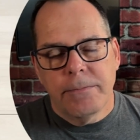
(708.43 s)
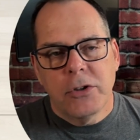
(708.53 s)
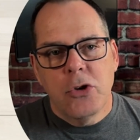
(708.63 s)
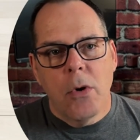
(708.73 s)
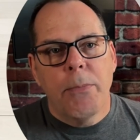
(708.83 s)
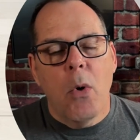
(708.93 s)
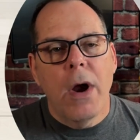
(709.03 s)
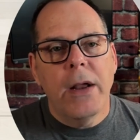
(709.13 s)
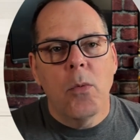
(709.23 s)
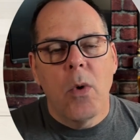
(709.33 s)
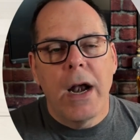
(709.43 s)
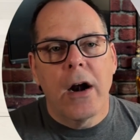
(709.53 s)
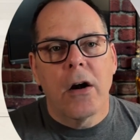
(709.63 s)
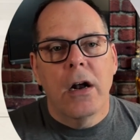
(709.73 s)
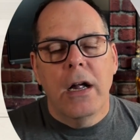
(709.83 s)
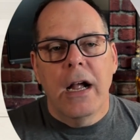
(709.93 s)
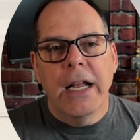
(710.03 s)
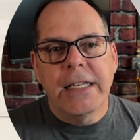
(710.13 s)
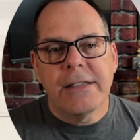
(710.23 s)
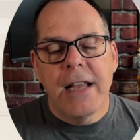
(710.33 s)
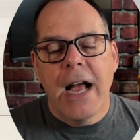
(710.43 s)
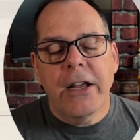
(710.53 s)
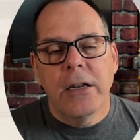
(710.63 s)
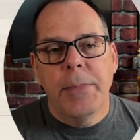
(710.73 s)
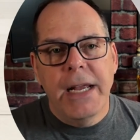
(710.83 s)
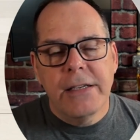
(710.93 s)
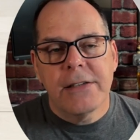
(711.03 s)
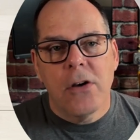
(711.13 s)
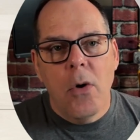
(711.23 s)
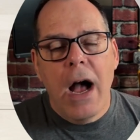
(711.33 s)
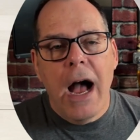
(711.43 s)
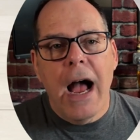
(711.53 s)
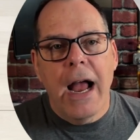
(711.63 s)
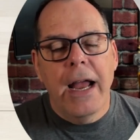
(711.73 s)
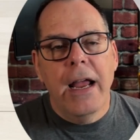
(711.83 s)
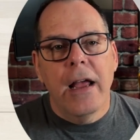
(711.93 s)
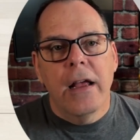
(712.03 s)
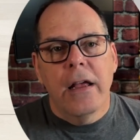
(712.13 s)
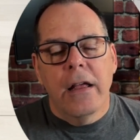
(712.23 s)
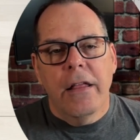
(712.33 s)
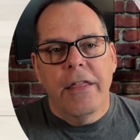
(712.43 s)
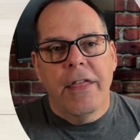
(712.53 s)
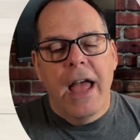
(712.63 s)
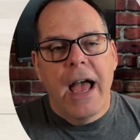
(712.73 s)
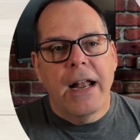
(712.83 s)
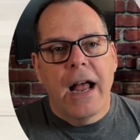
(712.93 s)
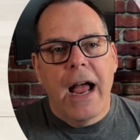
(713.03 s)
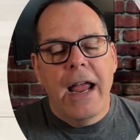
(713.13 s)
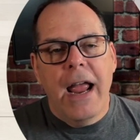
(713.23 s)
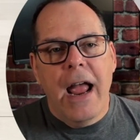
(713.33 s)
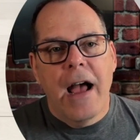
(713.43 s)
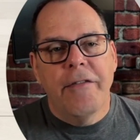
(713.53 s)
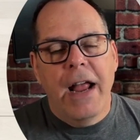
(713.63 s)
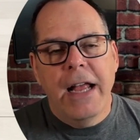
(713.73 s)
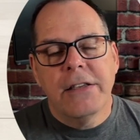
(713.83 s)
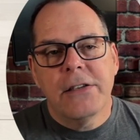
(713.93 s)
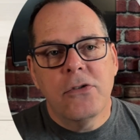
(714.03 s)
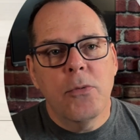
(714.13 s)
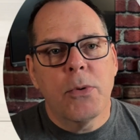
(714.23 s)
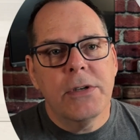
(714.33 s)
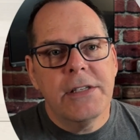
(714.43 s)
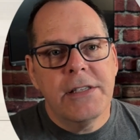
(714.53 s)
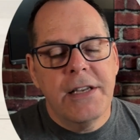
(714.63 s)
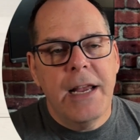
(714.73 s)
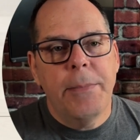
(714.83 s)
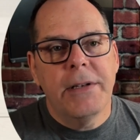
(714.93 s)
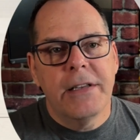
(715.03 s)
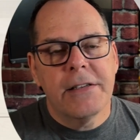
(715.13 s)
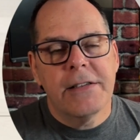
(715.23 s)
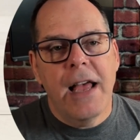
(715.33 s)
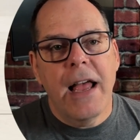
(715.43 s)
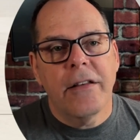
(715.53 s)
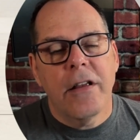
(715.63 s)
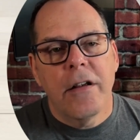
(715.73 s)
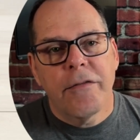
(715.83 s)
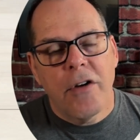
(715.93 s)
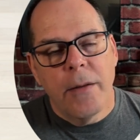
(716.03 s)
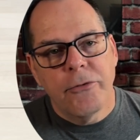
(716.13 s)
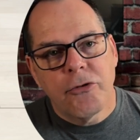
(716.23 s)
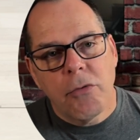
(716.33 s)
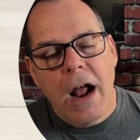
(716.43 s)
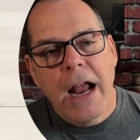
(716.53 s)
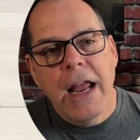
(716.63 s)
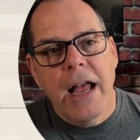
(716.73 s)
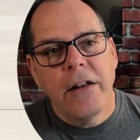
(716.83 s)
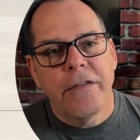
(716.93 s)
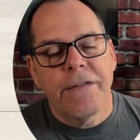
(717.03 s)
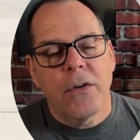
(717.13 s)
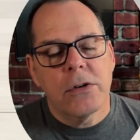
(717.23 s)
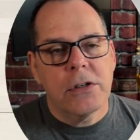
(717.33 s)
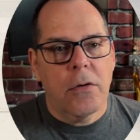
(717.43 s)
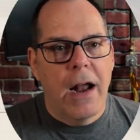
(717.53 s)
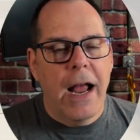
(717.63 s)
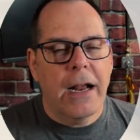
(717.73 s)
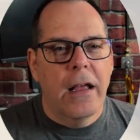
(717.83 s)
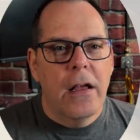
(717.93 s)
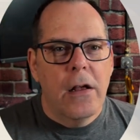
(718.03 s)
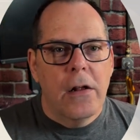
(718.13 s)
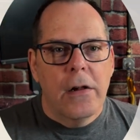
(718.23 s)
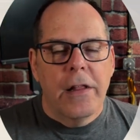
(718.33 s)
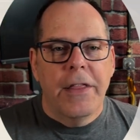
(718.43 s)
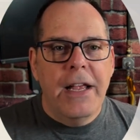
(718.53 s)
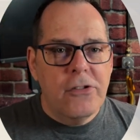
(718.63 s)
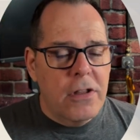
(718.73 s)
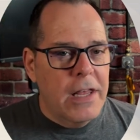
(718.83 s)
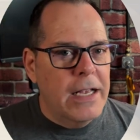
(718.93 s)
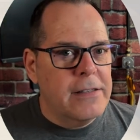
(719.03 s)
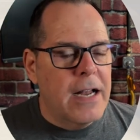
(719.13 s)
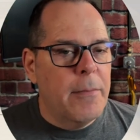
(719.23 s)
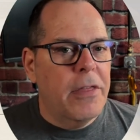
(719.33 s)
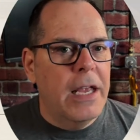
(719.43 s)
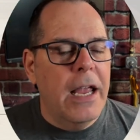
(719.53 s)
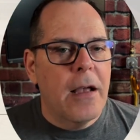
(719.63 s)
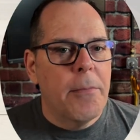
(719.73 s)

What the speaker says: to a point where it's not going to be so high that I have a super steep descent from dry end to first crack. These are things that I'm thinking